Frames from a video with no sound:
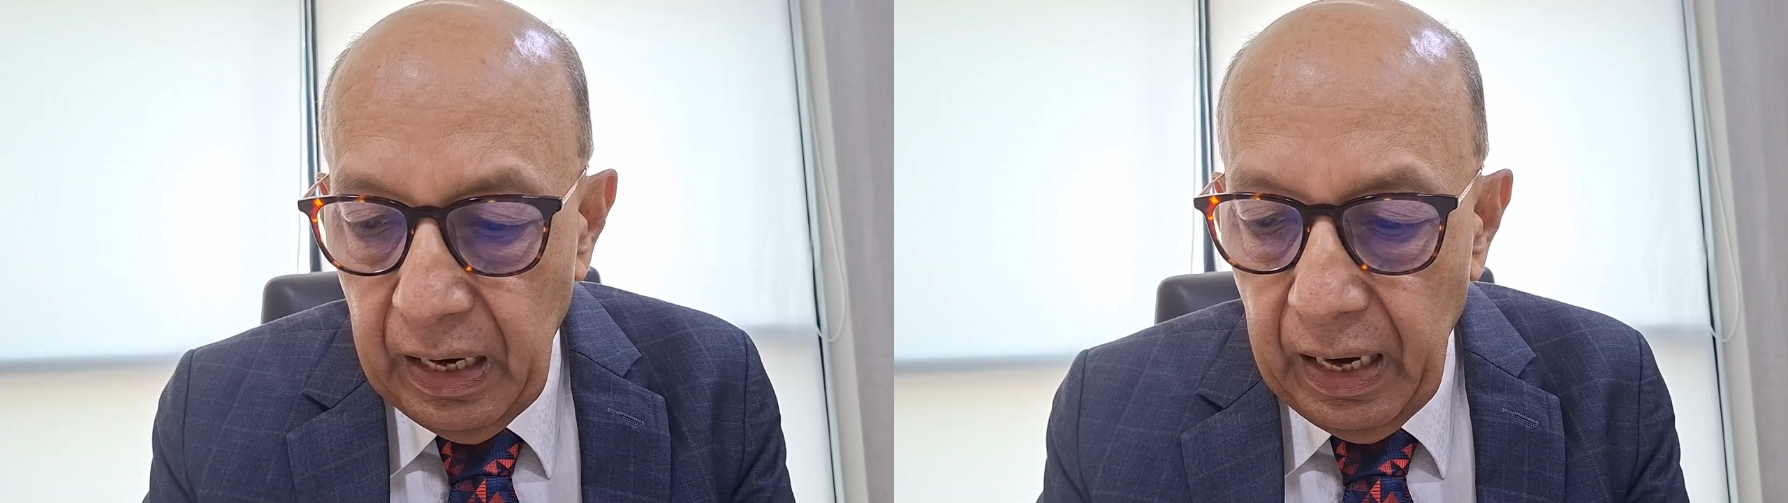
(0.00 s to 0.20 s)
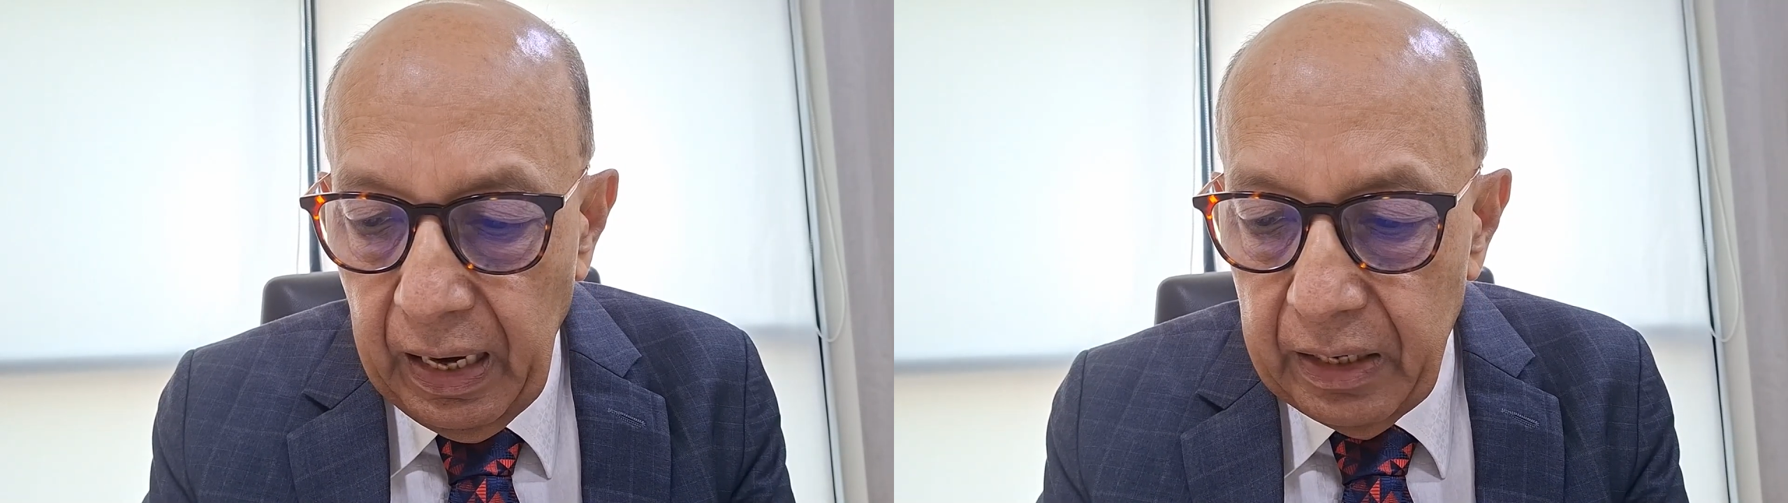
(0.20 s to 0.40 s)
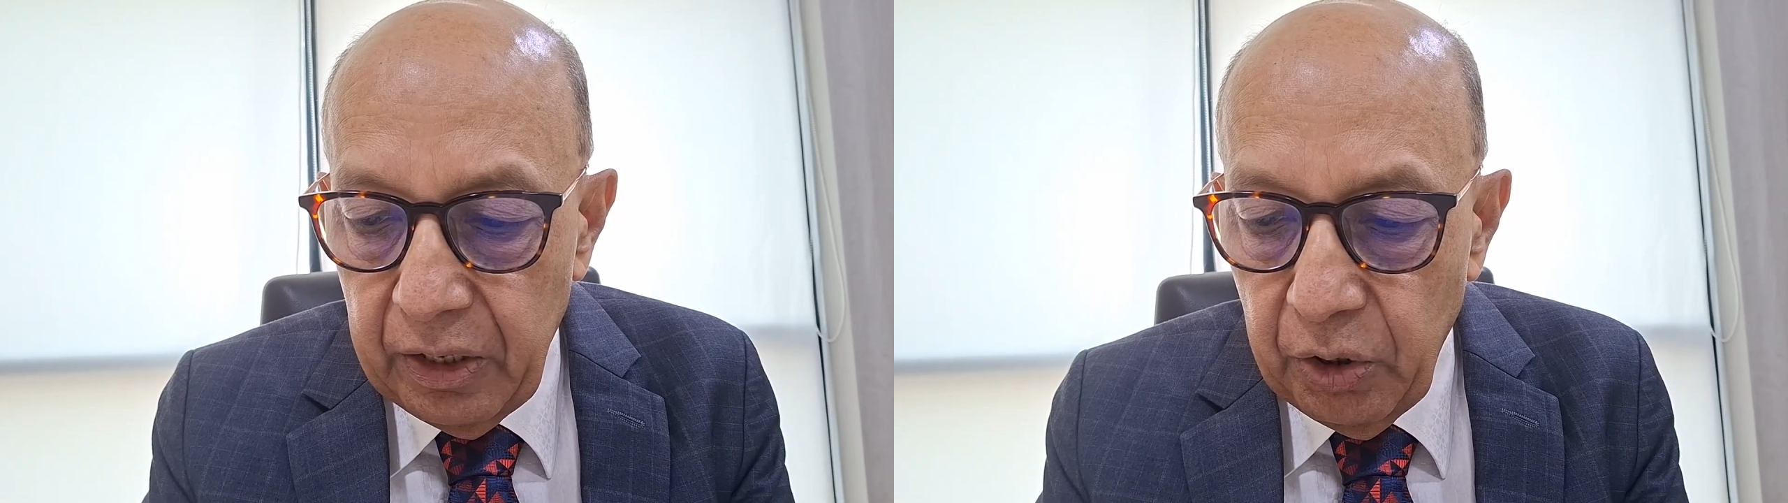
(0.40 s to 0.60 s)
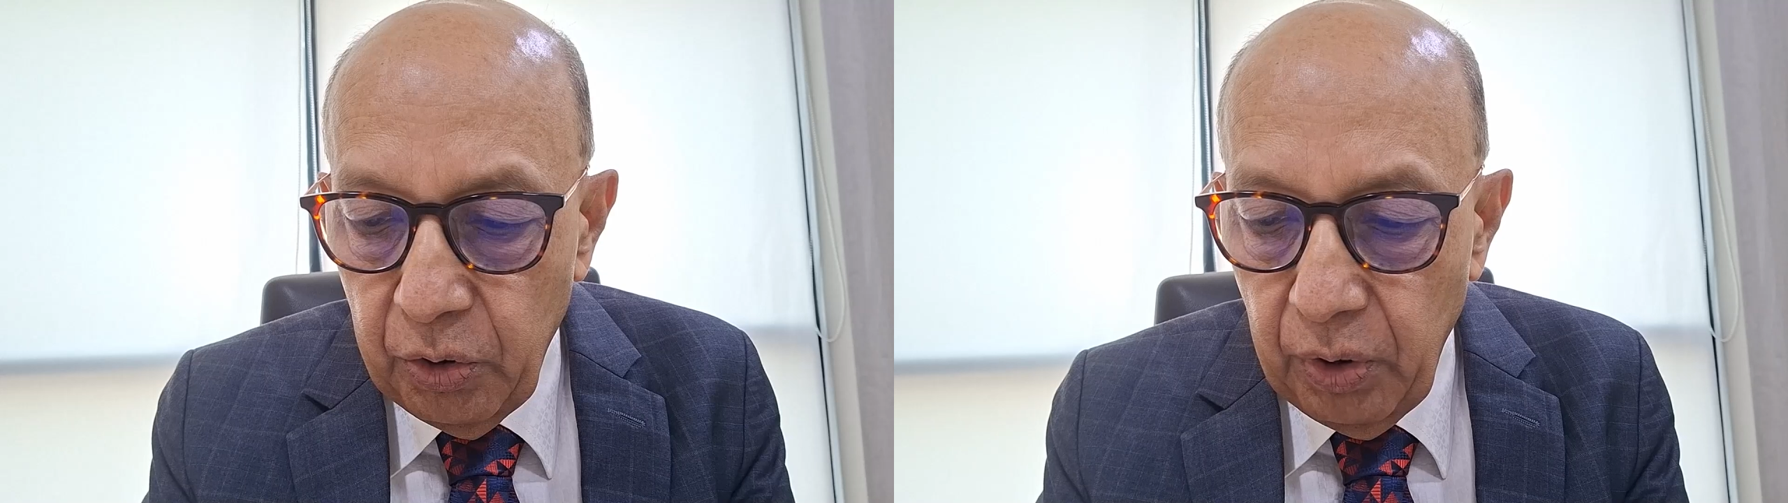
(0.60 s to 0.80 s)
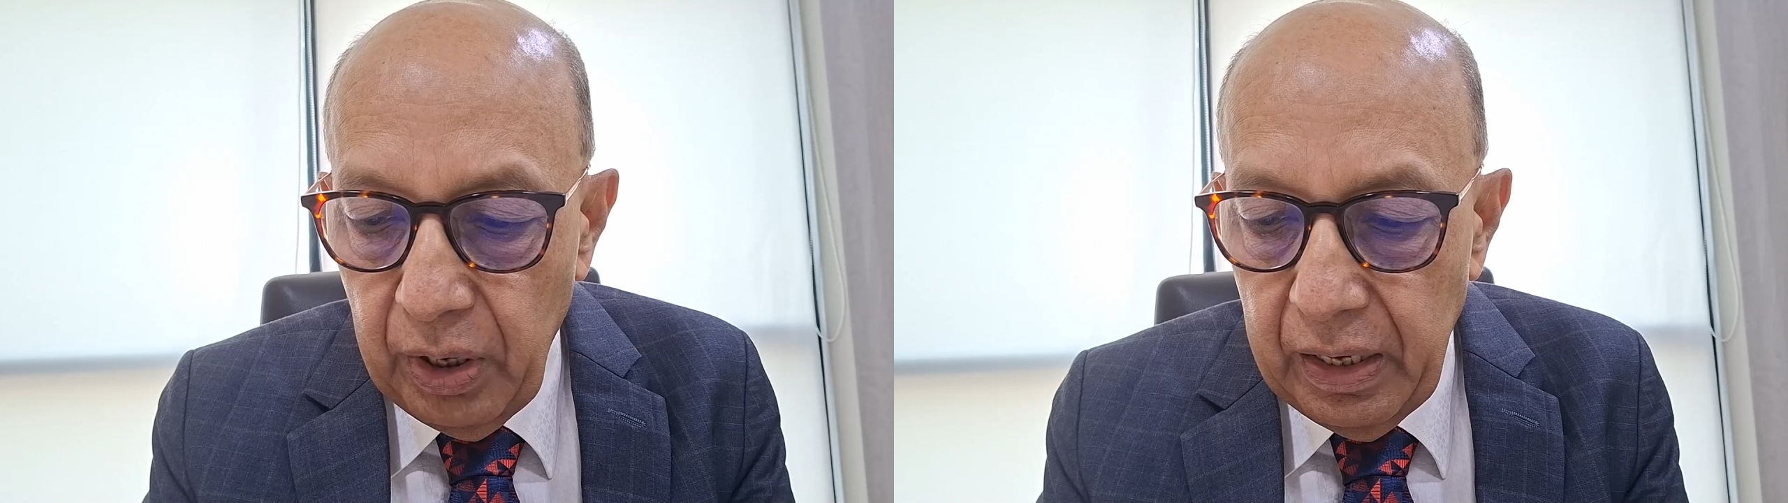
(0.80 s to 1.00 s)
and
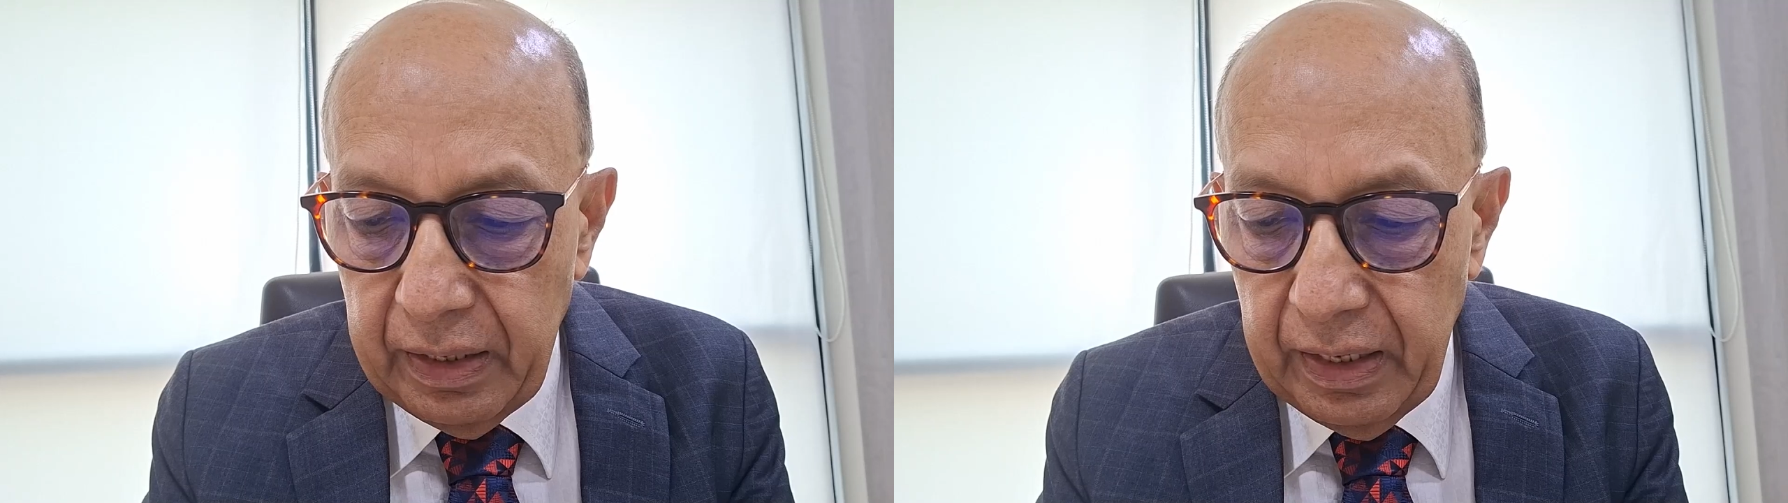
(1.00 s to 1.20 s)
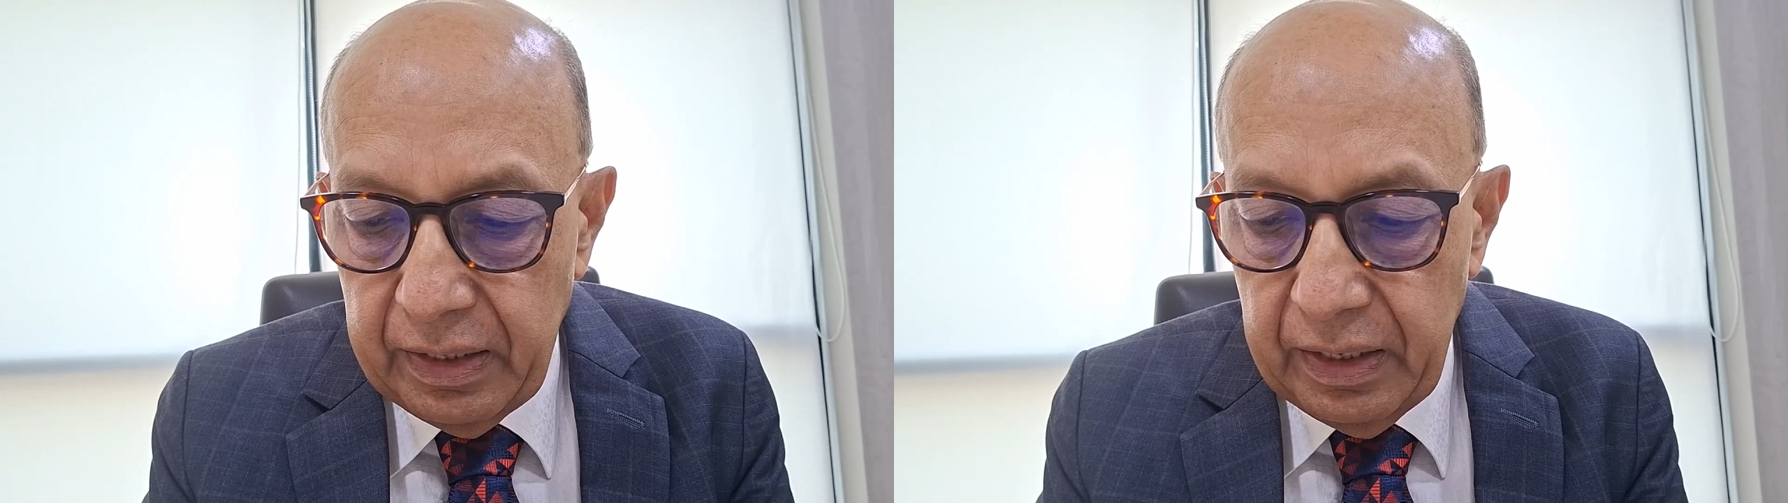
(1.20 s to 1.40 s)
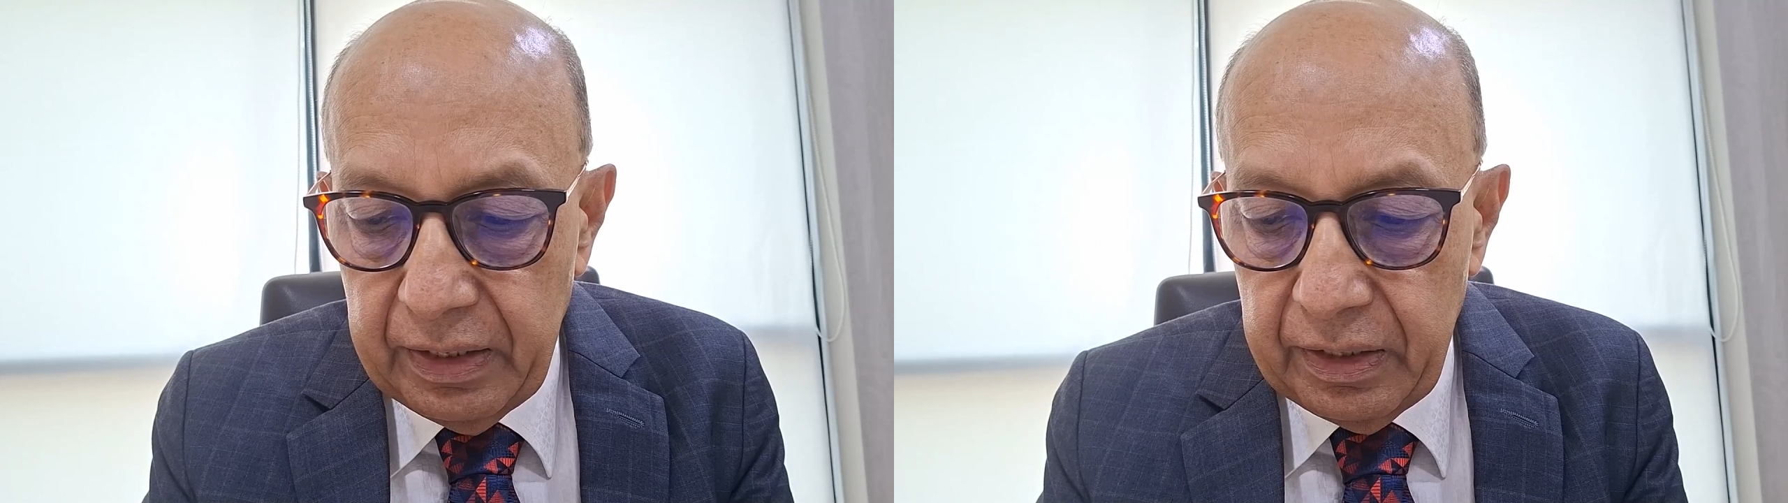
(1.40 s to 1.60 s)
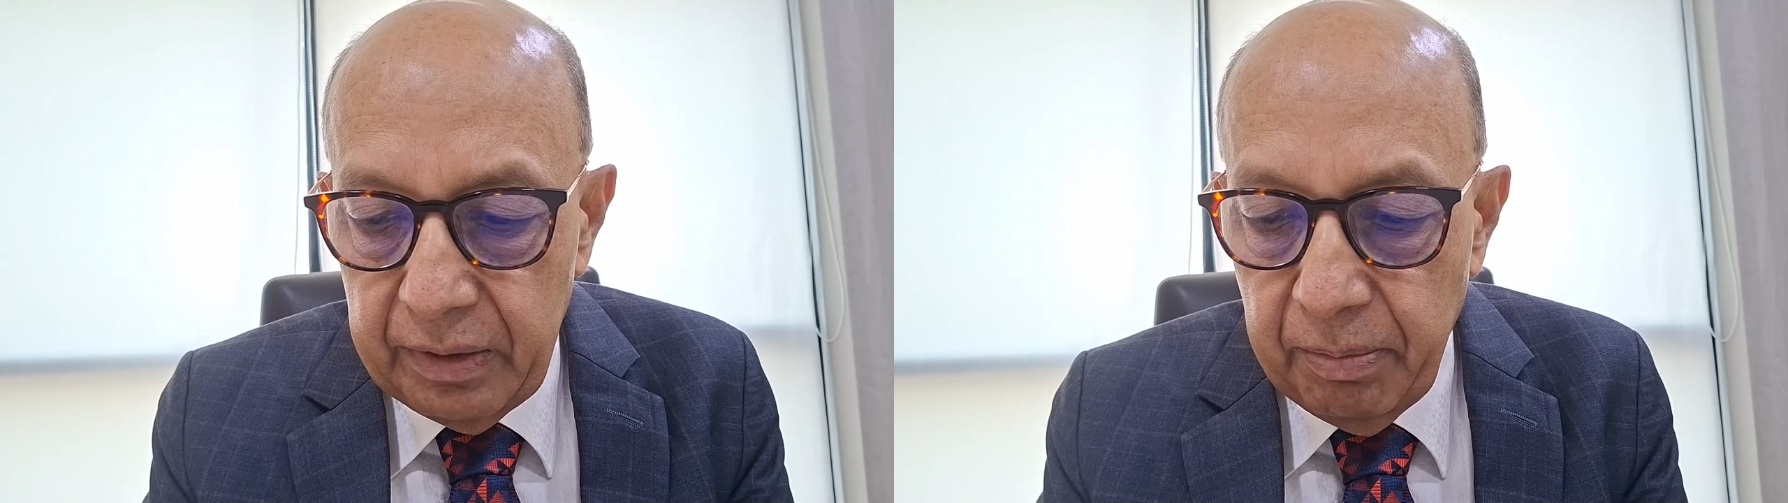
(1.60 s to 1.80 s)
cholelithiasis,